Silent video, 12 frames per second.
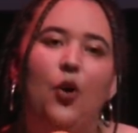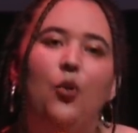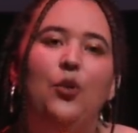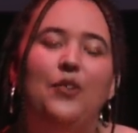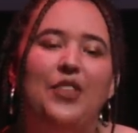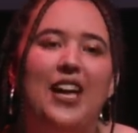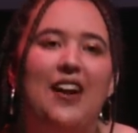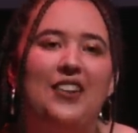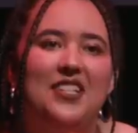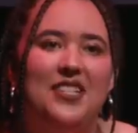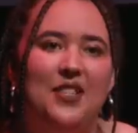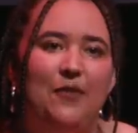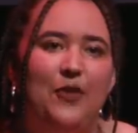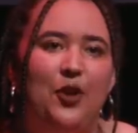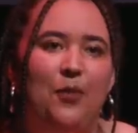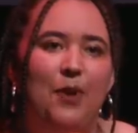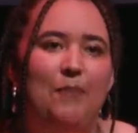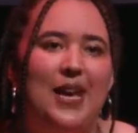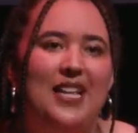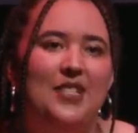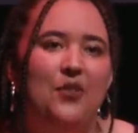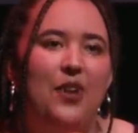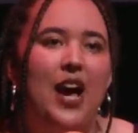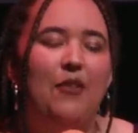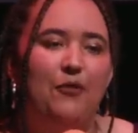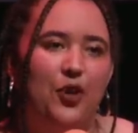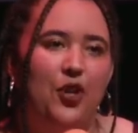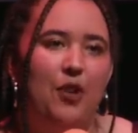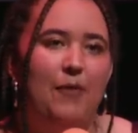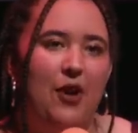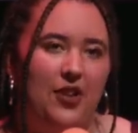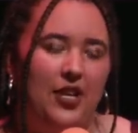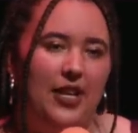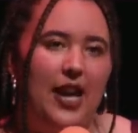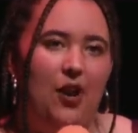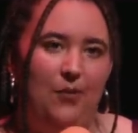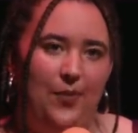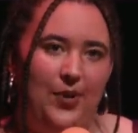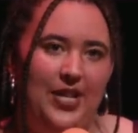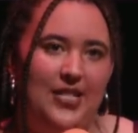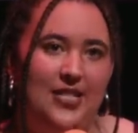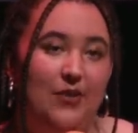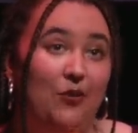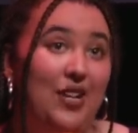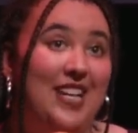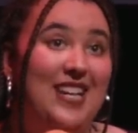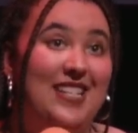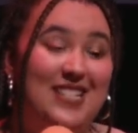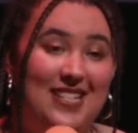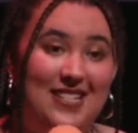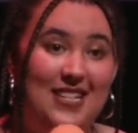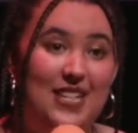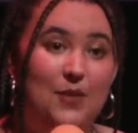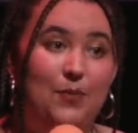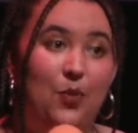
All of the characters in the film are based on African American cowboys that really existed,